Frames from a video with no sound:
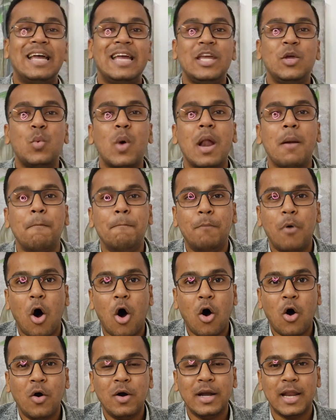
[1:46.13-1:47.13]
You are
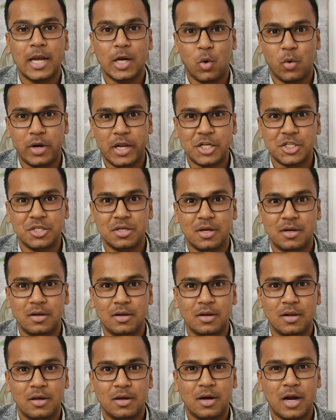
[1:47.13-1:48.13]
born an
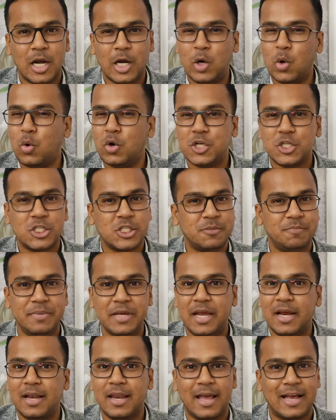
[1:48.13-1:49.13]
original. Don't
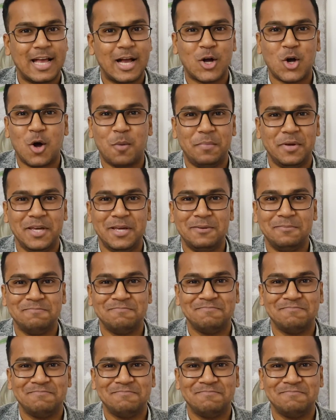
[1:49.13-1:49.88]
speak like a copy.